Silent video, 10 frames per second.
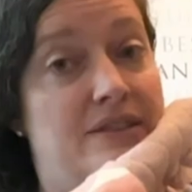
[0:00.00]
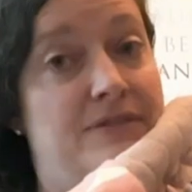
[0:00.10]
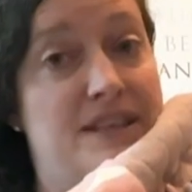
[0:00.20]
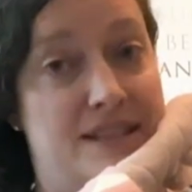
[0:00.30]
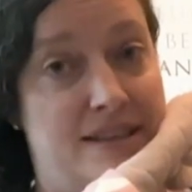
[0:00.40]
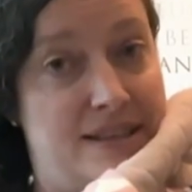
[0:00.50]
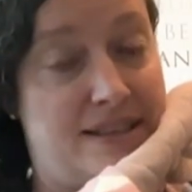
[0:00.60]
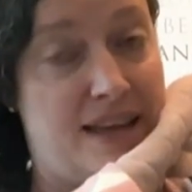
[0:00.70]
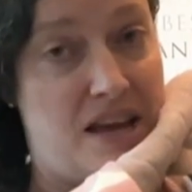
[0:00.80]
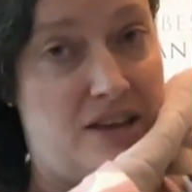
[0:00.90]
in this
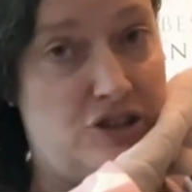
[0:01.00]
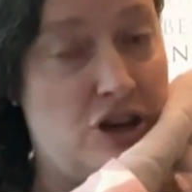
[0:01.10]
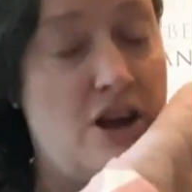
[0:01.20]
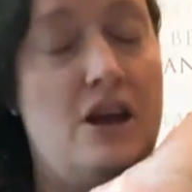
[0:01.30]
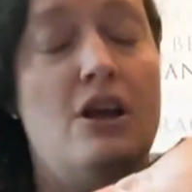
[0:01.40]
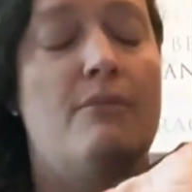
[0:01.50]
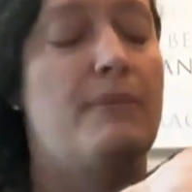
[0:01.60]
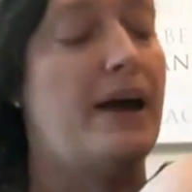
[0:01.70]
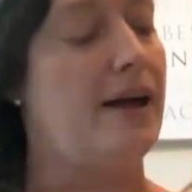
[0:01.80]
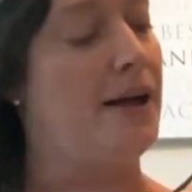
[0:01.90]
cage.
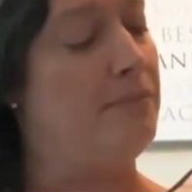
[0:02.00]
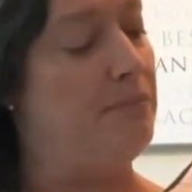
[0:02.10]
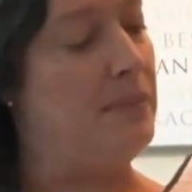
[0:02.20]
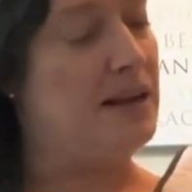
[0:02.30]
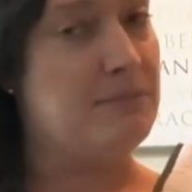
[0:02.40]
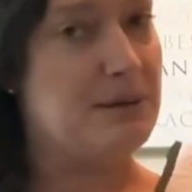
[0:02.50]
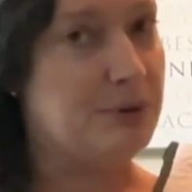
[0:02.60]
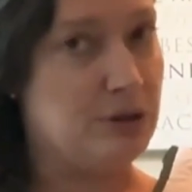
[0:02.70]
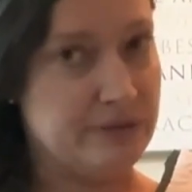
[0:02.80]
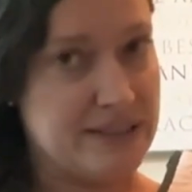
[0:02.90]
Many people who
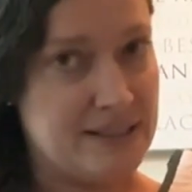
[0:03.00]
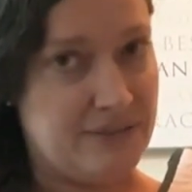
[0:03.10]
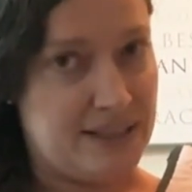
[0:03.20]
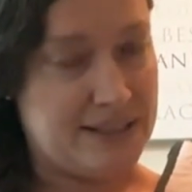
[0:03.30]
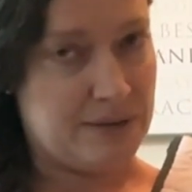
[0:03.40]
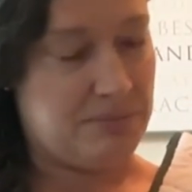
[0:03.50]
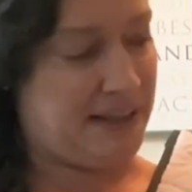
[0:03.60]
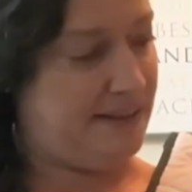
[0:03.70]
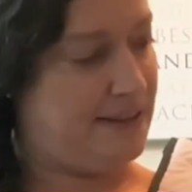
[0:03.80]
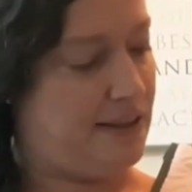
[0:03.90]
receive these complain that
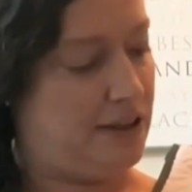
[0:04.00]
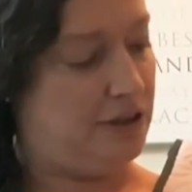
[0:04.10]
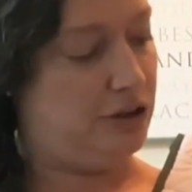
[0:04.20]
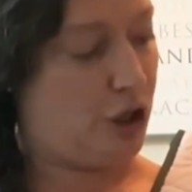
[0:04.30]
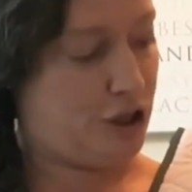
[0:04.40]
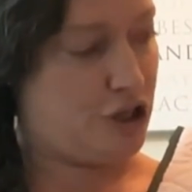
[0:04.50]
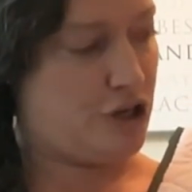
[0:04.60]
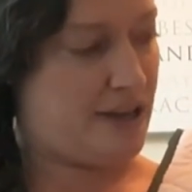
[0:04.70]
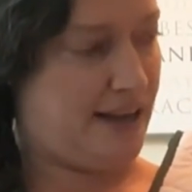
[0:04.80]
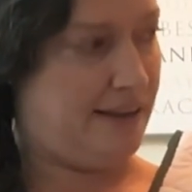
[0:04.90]
they're larger
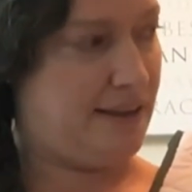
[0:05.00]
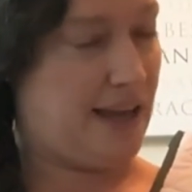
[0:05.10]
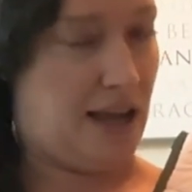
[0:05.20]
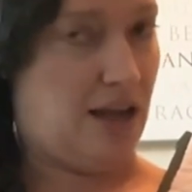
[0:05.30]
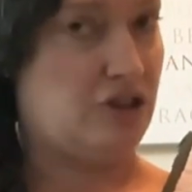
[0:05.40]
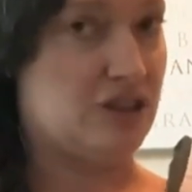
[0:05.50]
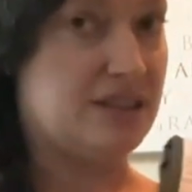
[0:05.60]
than the cage. This is a